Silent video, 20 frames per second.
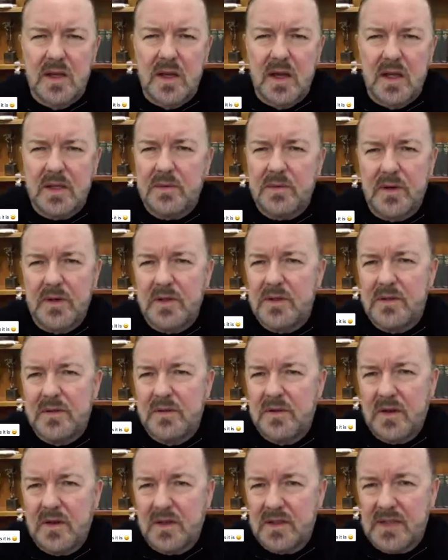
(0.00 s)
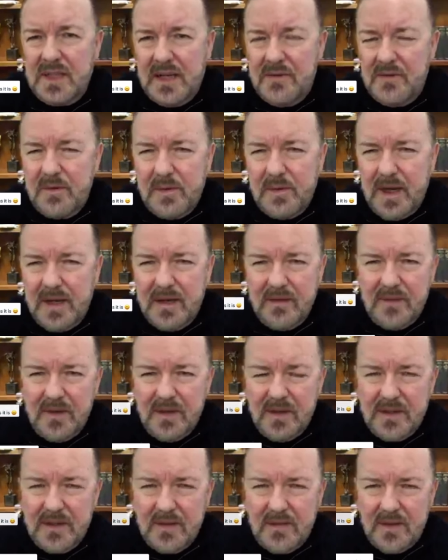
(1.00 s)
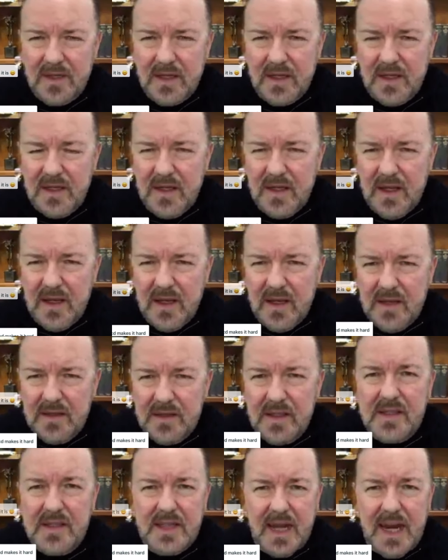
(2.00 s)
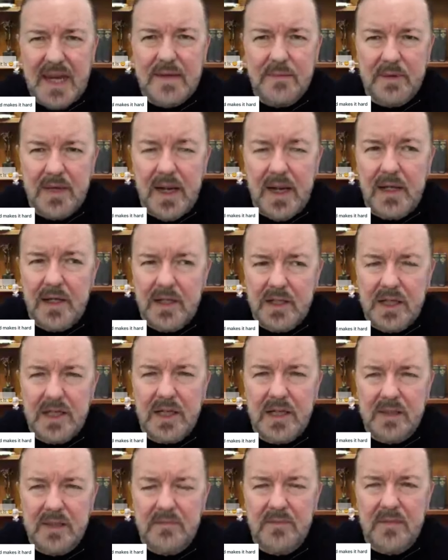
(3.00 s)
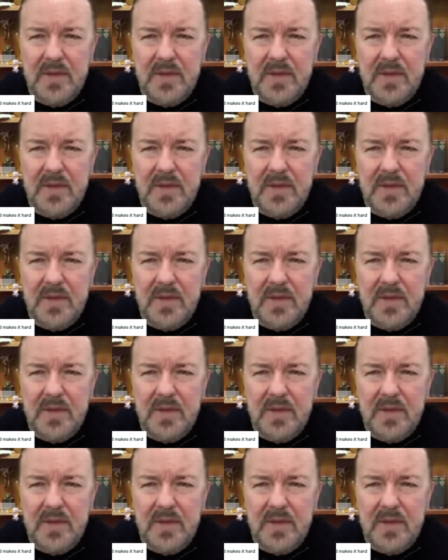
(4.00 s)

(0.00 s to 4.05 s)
I suppose you've got to save the planet first, haven't you? Sustainable energy.